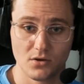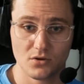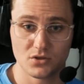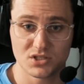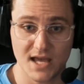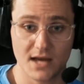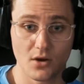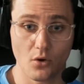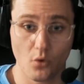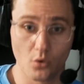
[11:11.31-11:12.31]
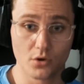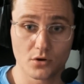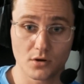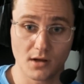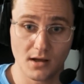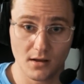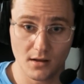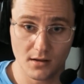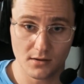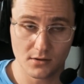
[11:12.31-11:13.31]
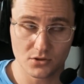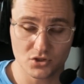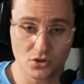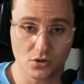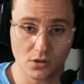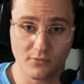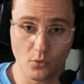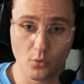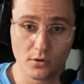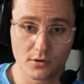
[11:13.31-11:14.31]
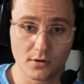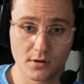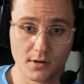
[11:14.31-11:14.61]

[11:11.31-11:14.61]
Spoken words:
said order or circle of order,